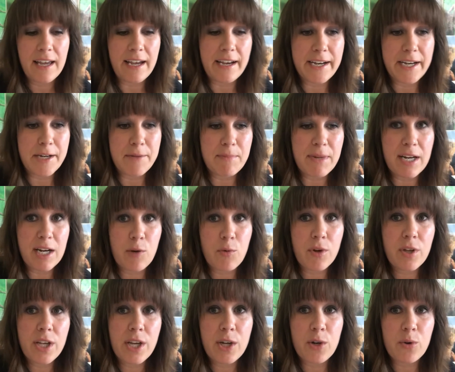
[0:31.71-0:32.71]
And I
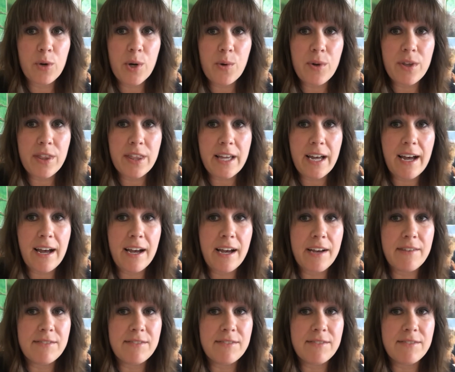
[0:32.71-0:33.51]
really agree with that.